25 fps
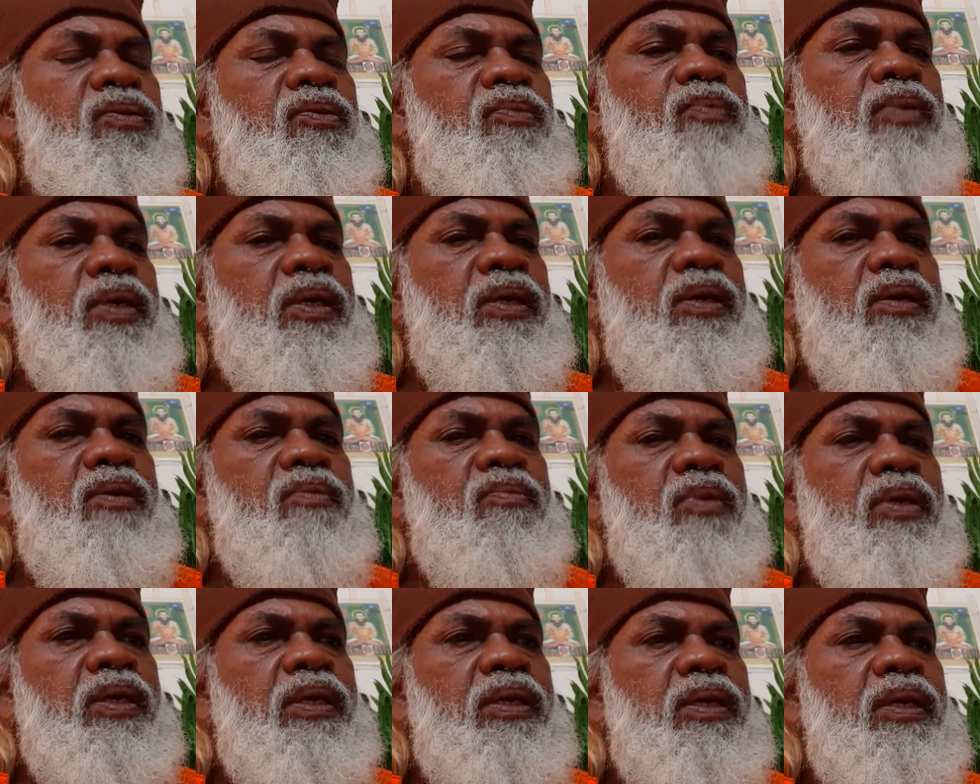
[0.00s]

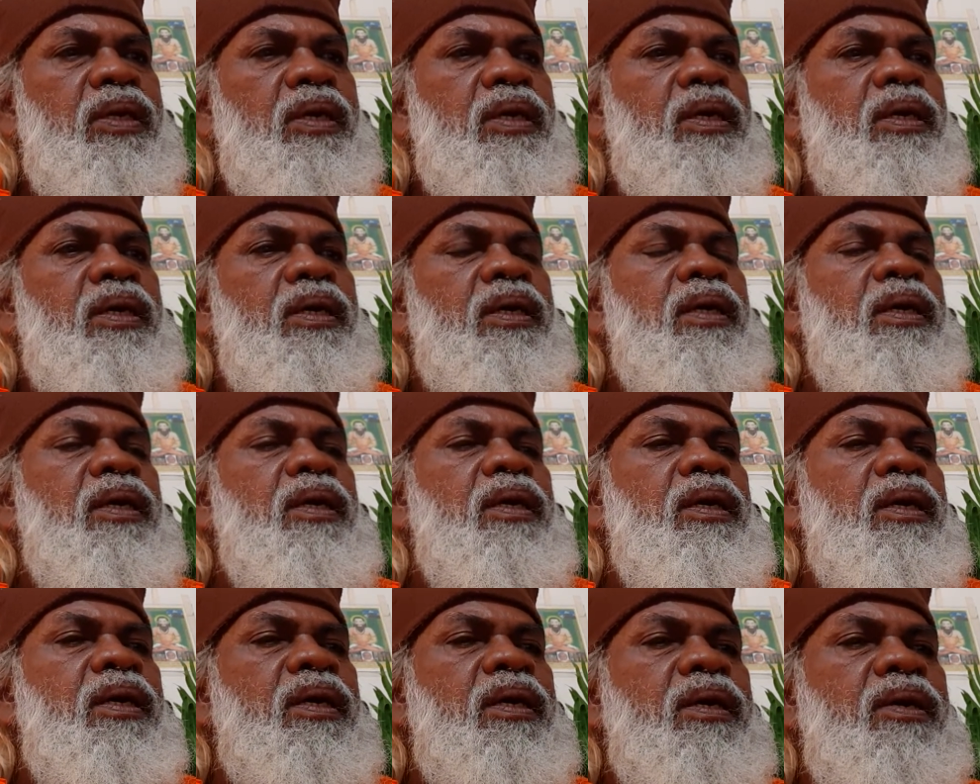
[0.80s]
Mahamaya
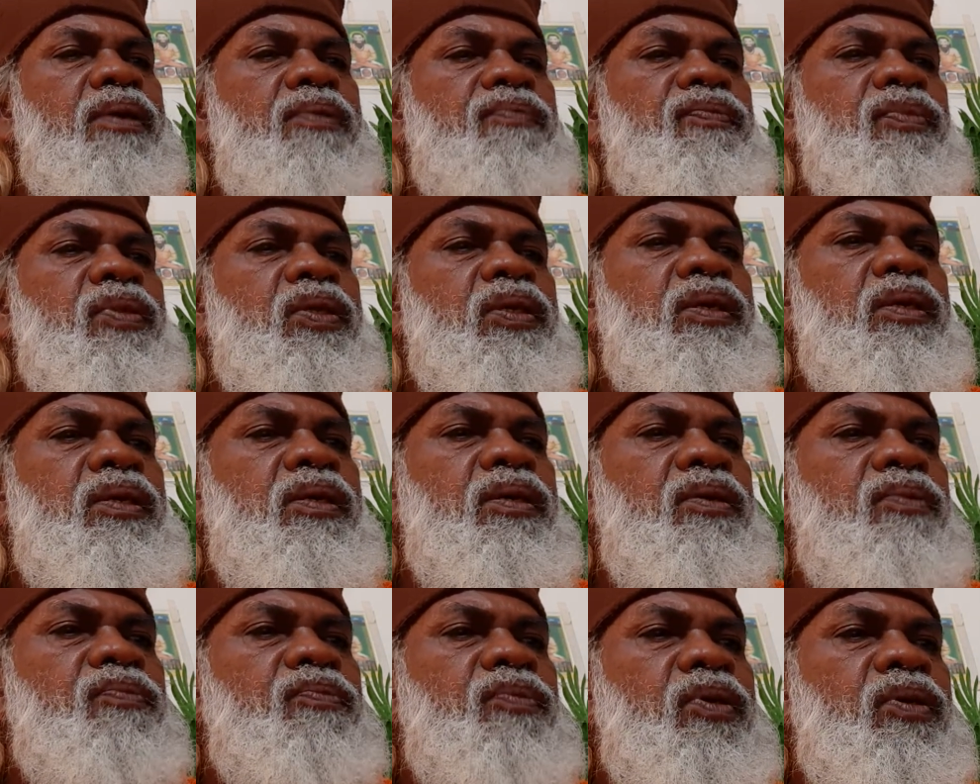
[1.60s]

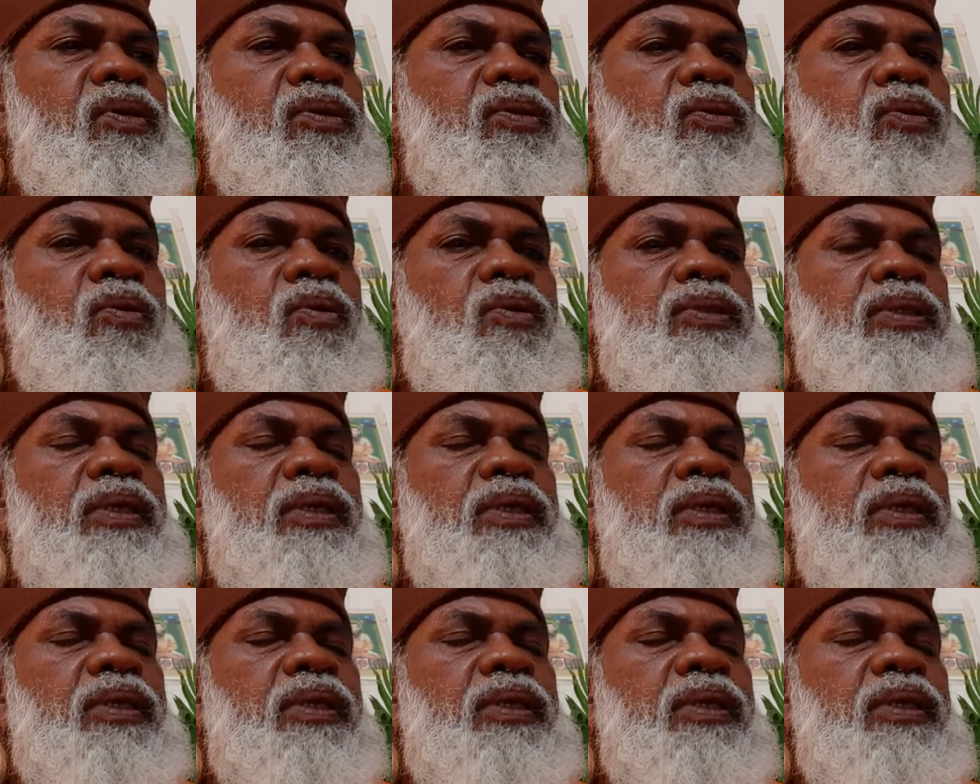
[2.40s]
shows